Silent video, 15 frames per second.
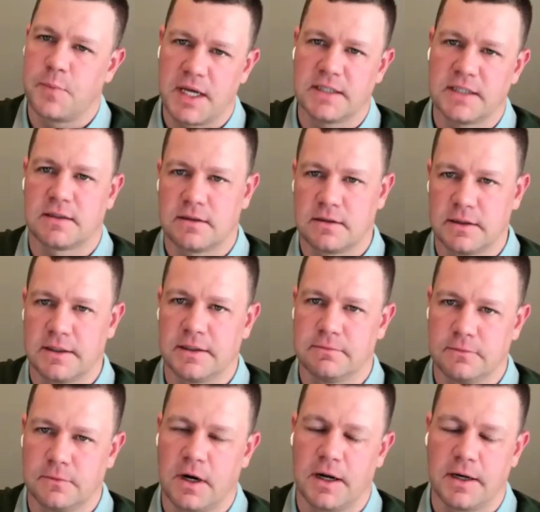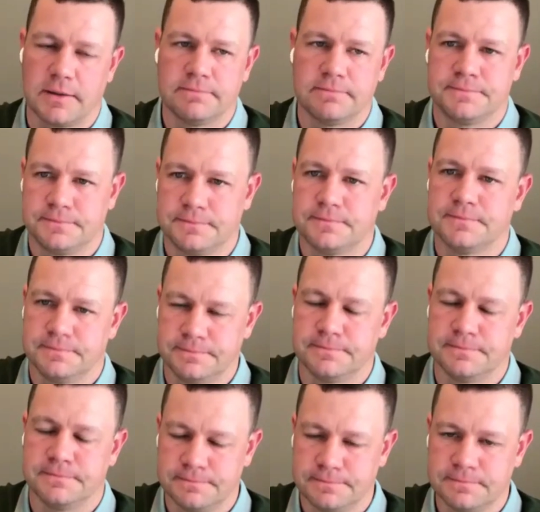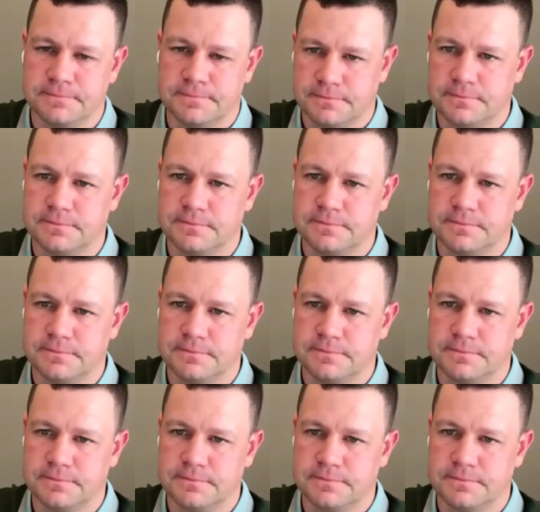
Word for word: basically recorded. Right. And, mm-hmm. and so